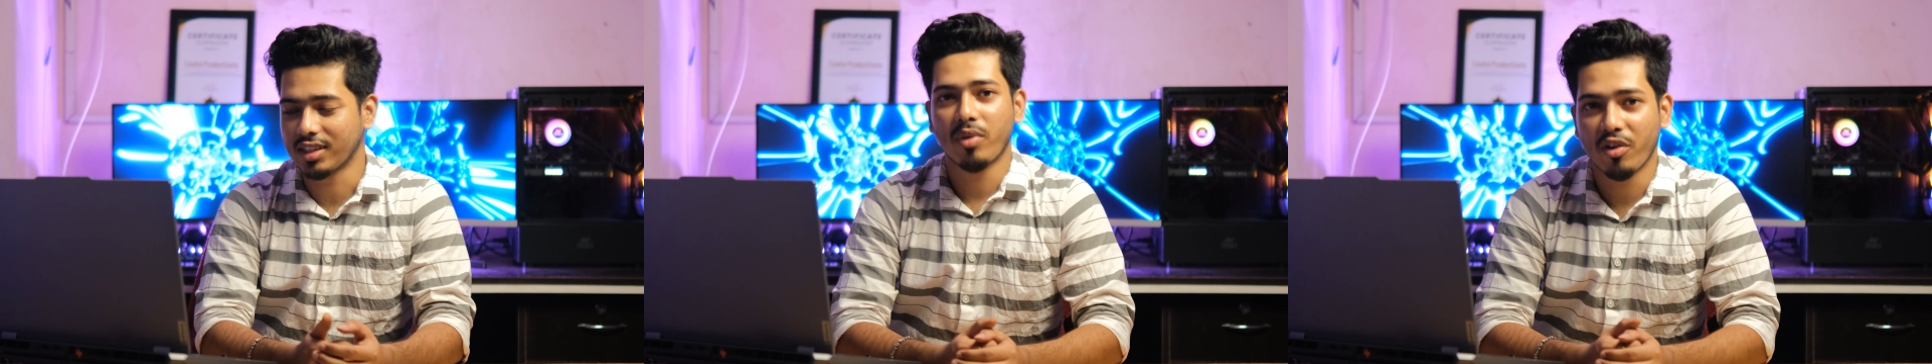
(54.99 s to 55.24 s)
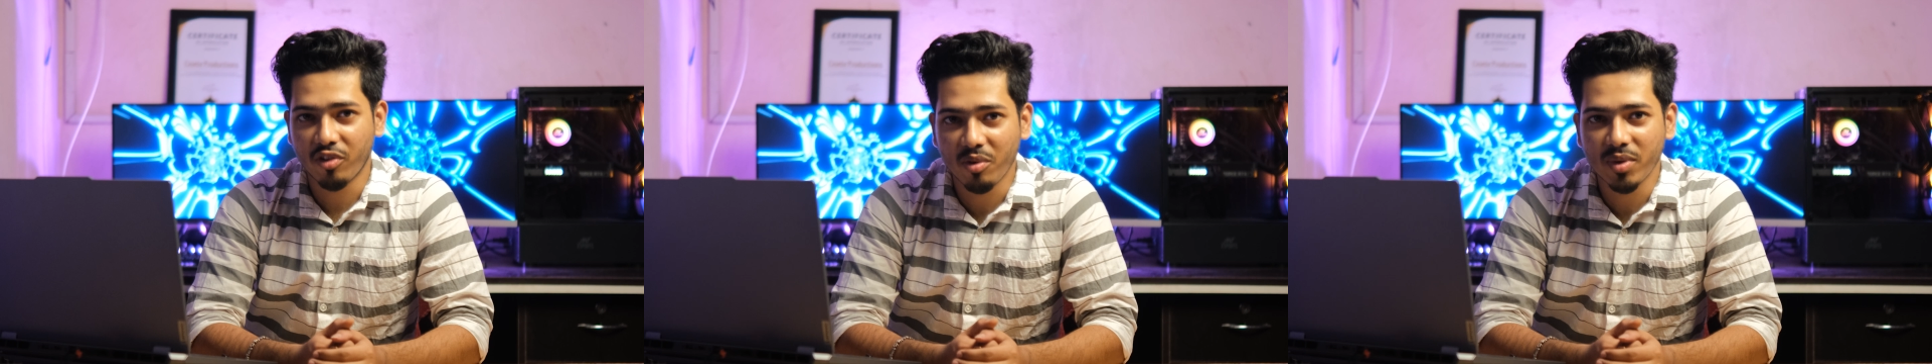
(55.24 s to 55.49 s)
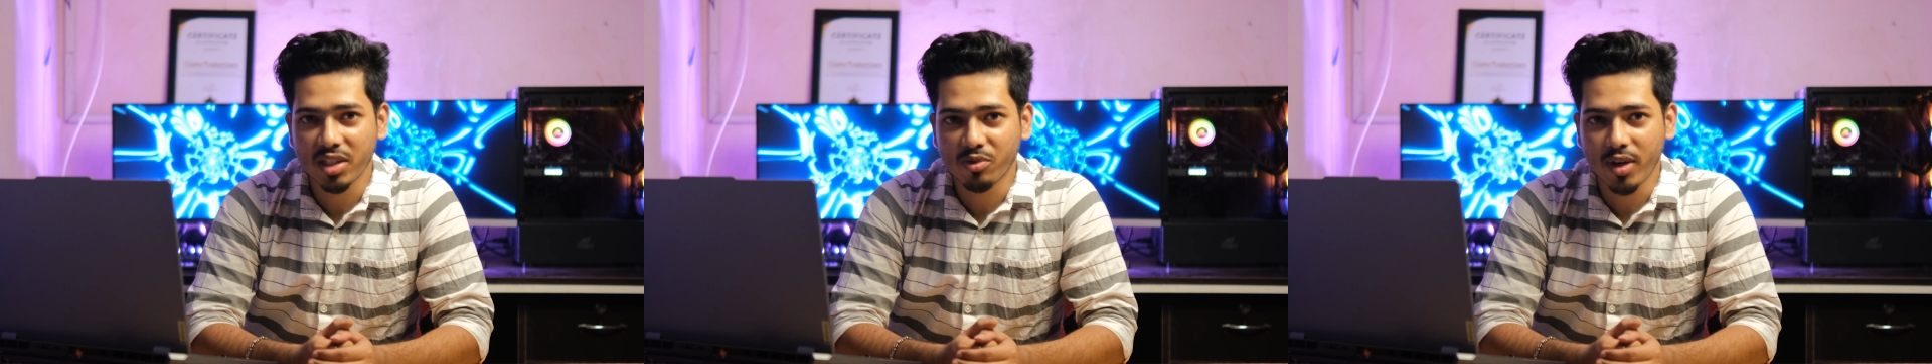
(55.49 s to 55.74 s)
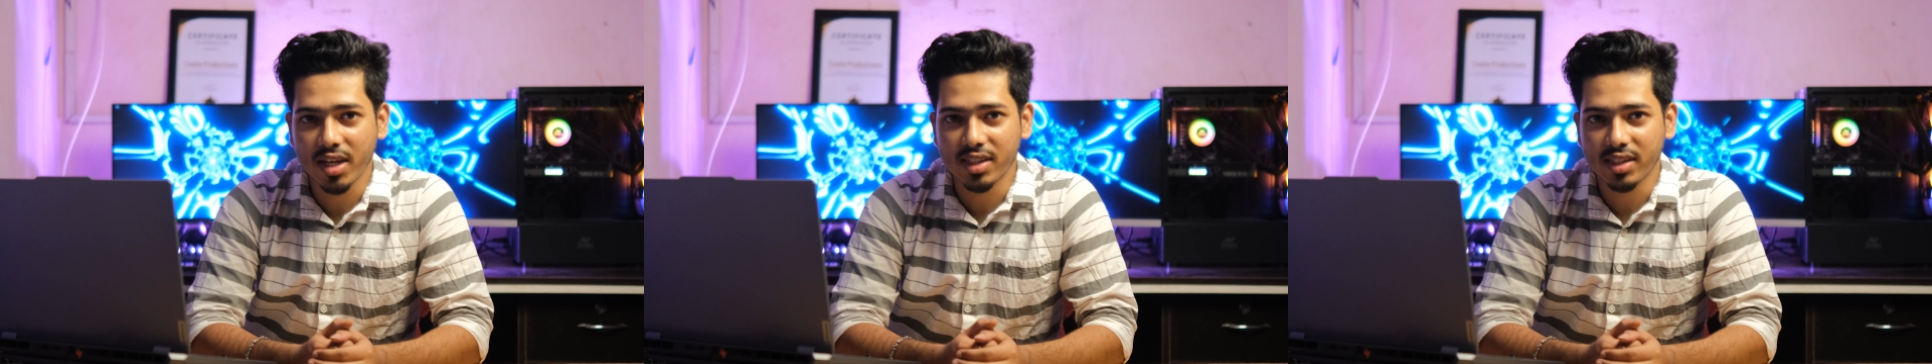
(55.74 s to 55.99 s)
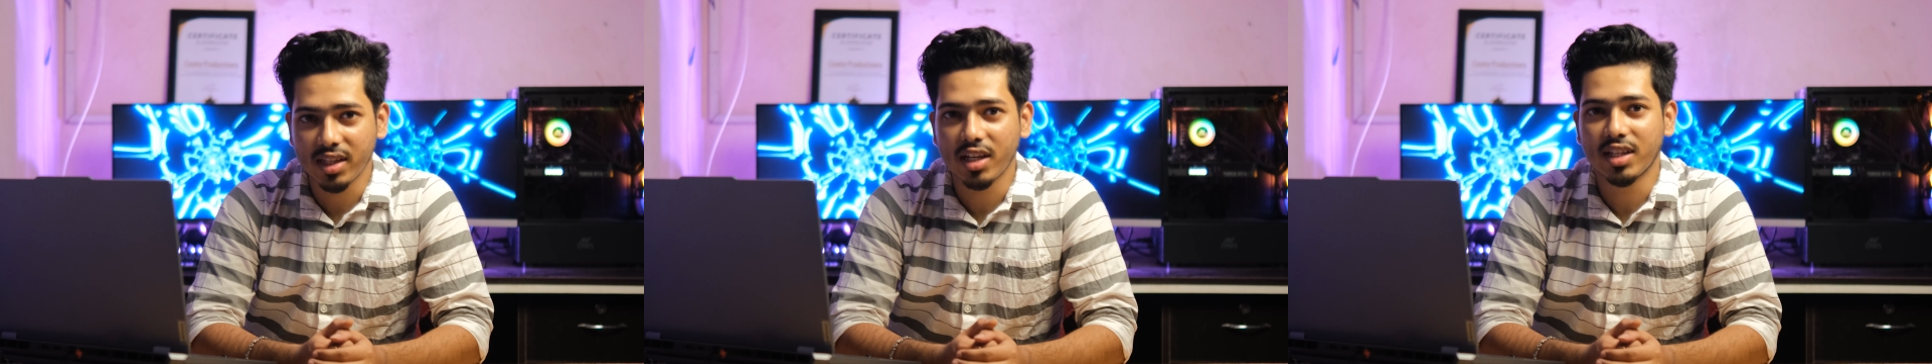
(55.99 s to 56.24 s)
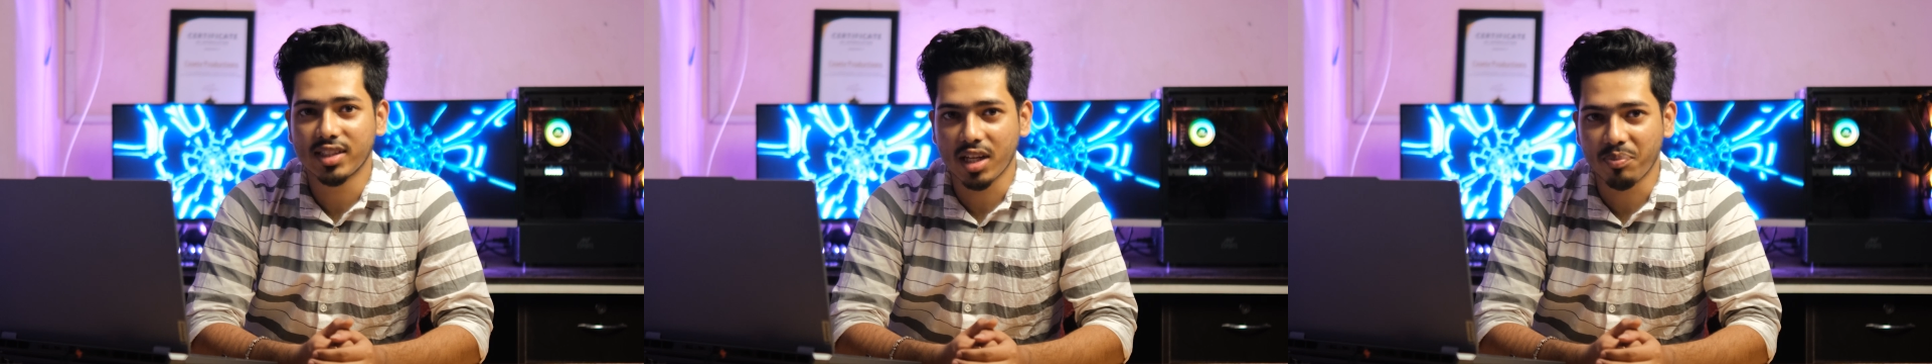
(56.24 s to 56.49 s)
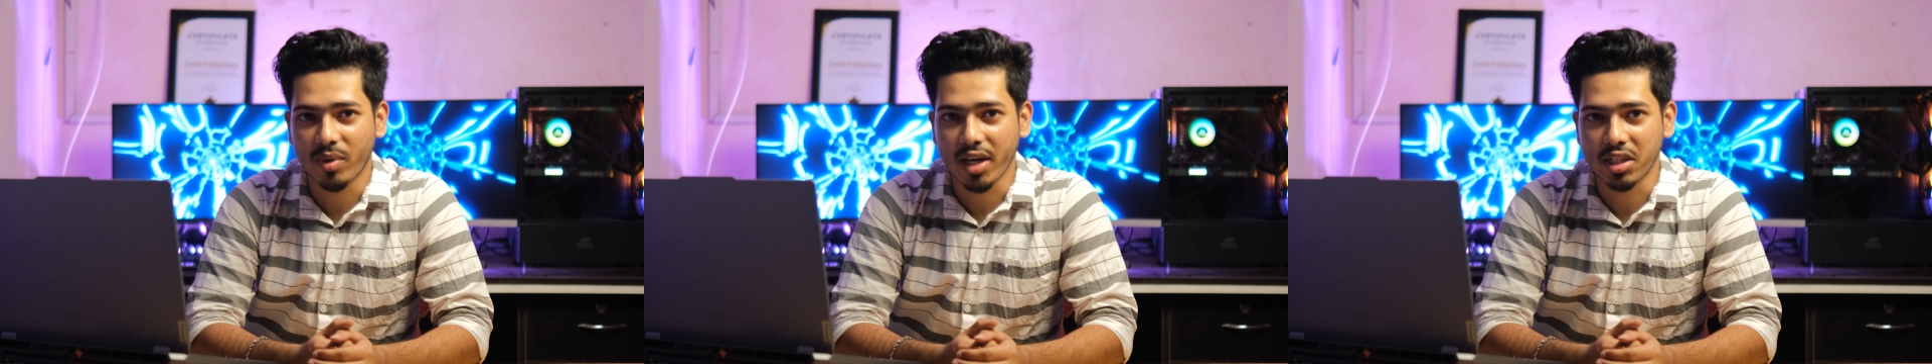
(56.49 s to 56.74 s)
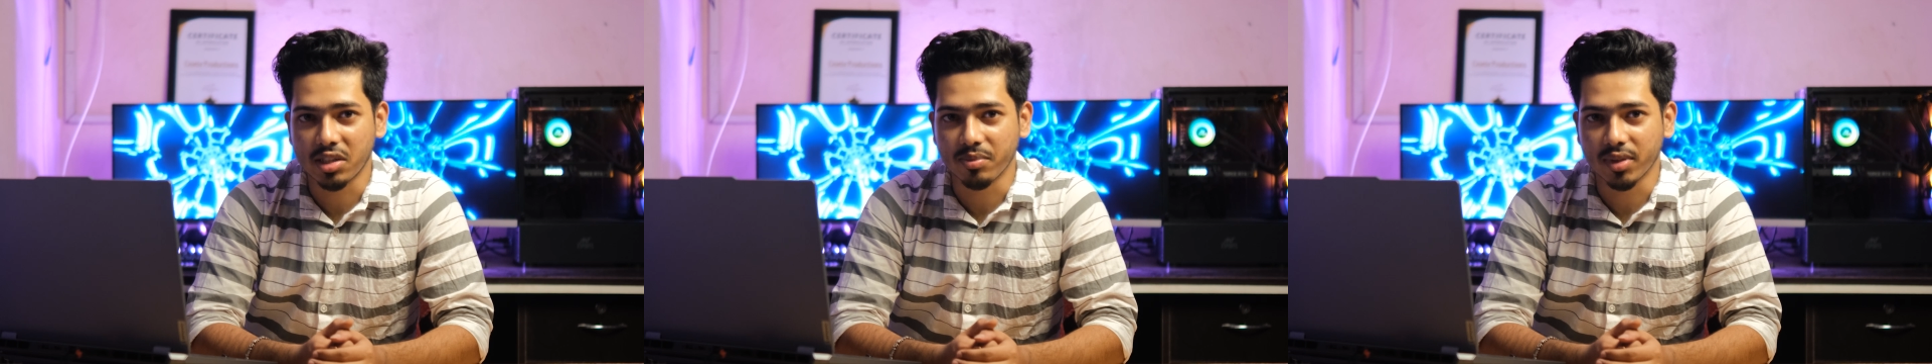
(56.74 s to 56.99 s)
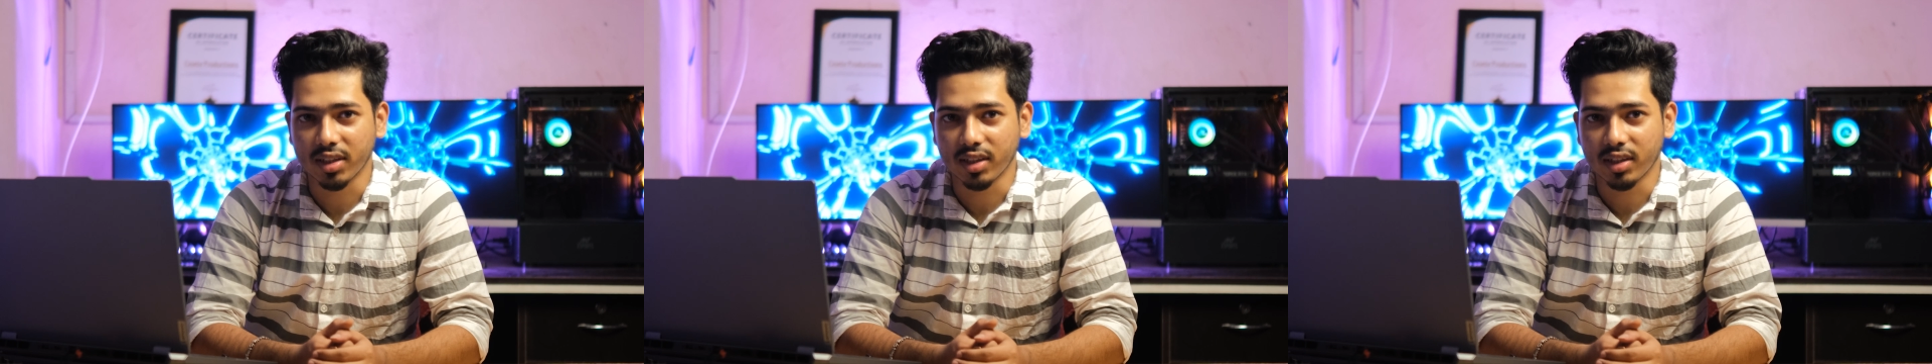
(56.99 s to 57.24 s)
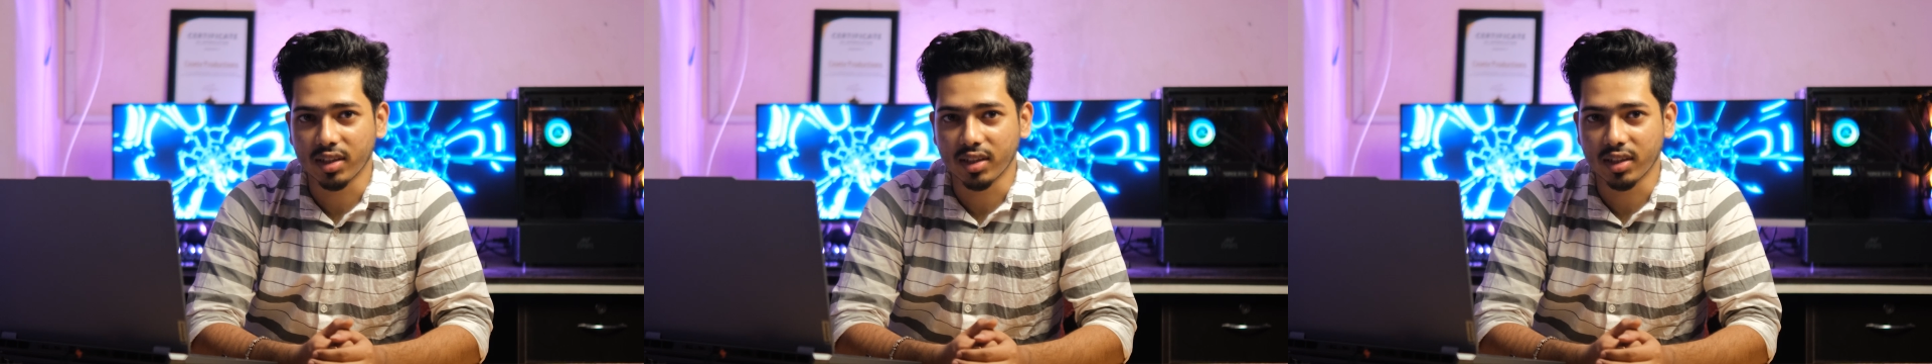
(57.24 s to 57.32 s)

Performance wise, it surprised me.